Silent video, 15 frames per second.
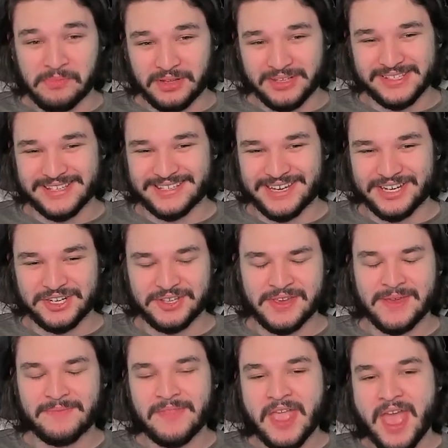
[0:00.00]
builds
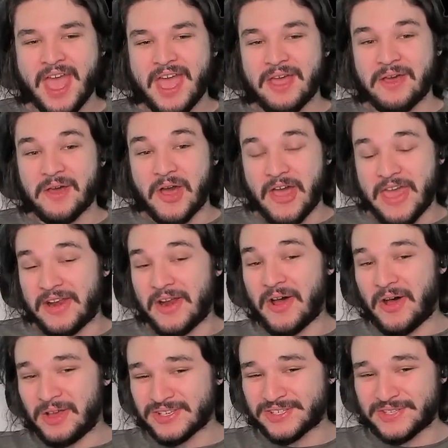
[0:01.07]
essentially. And
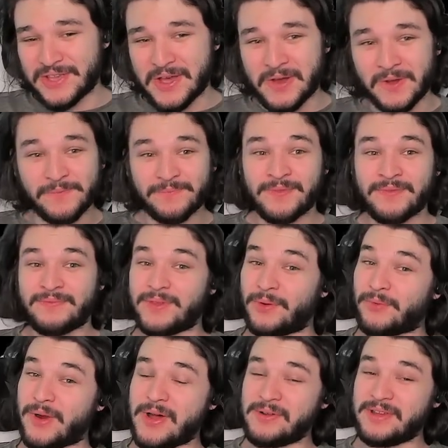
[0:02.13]
also the
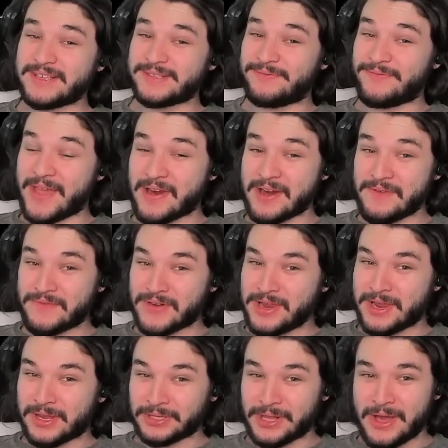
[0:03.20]
Rogue is very,
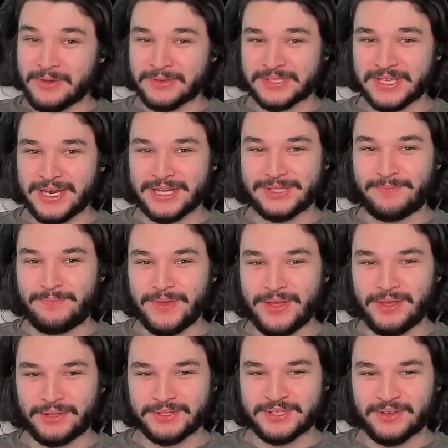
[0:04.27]
very close in its
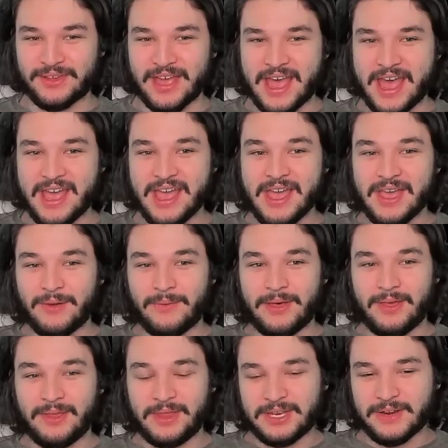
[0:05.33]
builds. Okay.
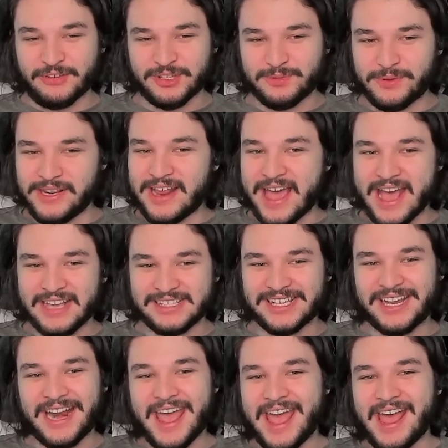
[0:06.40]
Well, the difference between
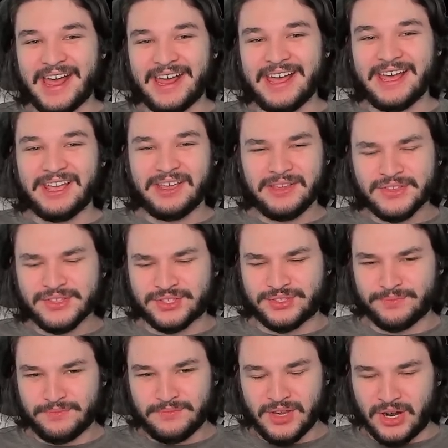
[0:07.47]
S and A
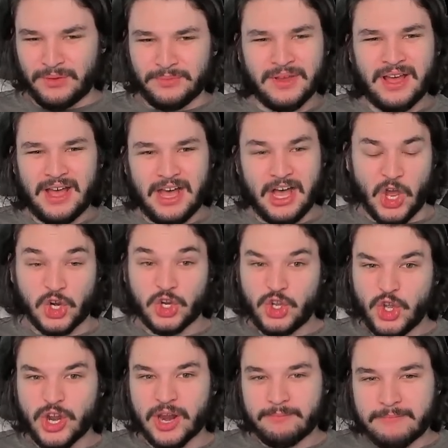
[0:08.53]
is, you know, a
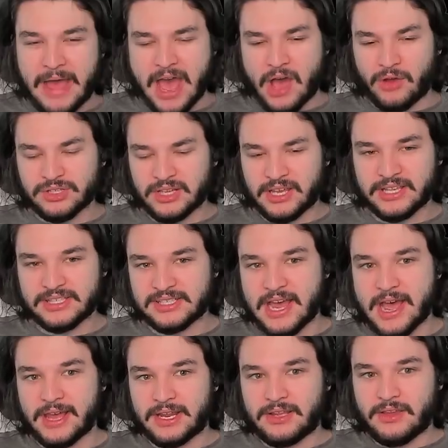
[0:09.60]
good amount. Like it's
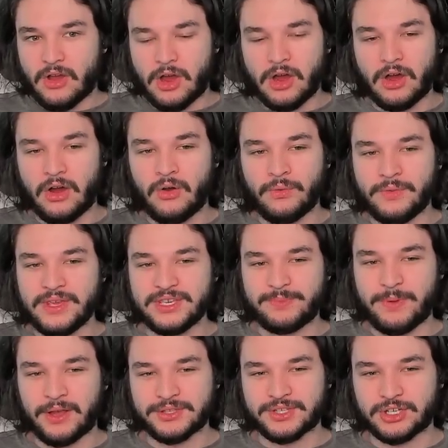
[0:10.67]
not, oh, these
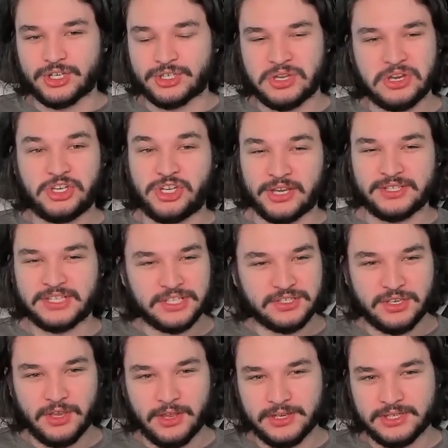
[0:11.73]
builds are just, just
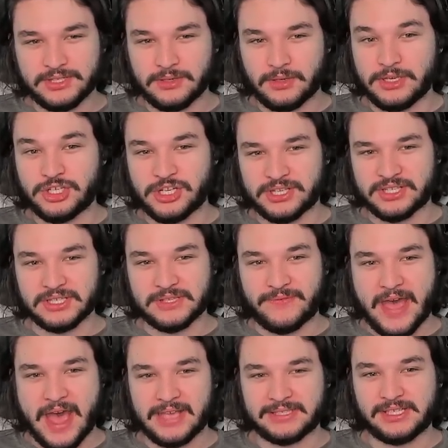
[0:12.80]
as good as, and just as
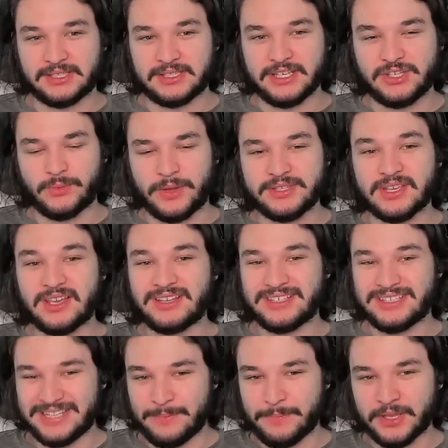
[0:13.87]
fast as these ones
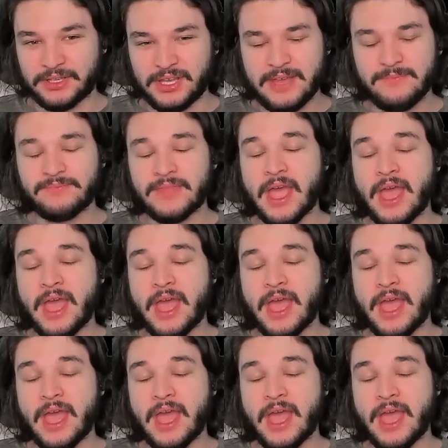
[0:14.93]
typically.